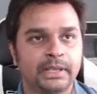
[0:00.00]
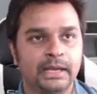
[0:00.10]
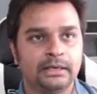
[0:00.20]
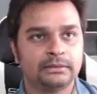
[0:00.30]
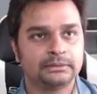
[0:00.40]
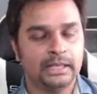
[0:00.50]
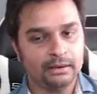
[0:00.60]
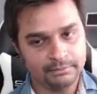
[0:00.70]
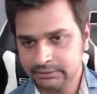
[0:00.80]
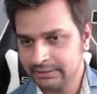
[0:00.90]
and
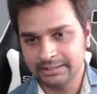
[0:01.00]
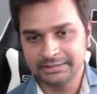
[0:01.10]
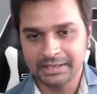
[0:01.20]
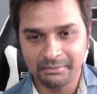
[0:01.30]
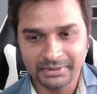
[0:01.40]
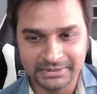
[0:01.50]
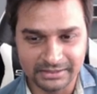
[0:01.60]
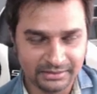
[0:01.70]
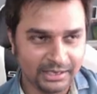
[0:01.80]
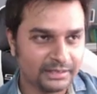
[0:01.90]
after that nothing happens
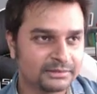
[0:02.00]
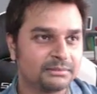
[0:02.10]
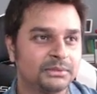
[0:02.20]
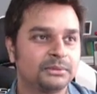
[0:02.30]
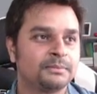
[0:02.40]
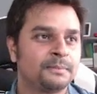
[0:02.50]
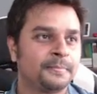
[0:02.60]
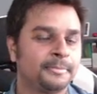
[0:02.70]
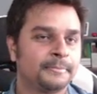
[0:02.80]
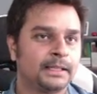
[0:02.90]
actually. Ask him, you know,
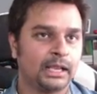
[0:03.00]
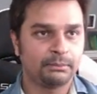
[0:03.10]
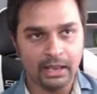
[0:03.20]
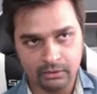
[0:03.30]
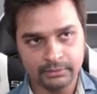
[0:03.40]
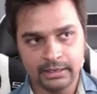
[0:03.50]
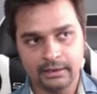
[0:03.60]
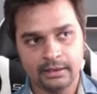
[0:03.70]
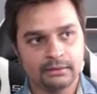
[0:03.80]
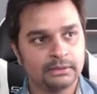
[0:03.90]
like back home in
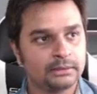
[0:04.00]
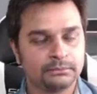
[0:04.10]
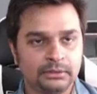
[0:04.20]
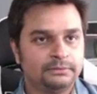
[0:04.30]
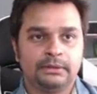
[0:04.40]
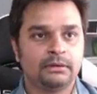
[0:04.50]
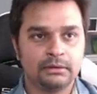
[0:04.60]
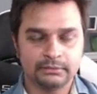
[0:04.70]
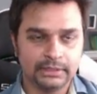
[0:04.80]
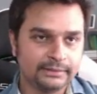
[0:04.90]
India, like police will
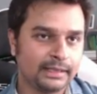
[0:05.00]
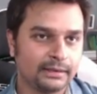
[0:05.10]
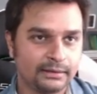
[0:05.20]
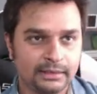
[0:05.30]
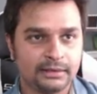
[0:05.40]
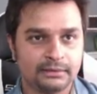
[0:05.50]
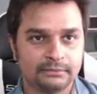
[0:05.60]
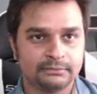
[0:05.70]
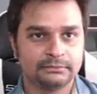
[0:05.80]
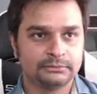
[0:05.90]
not do anything. Here,
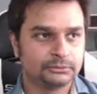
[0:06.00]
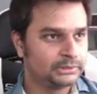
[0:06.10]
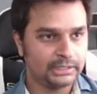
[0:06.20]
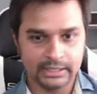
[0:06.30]
do they